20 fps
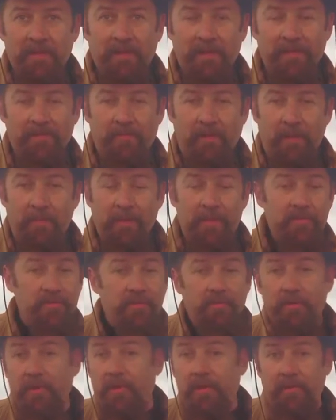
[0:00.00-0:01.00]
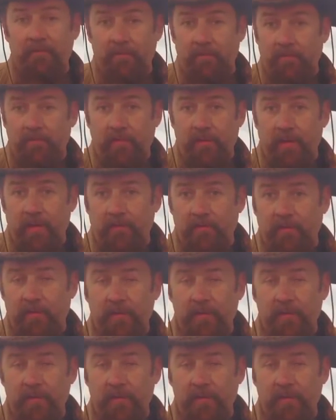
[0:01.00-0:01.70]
And so I've been doing it ever since.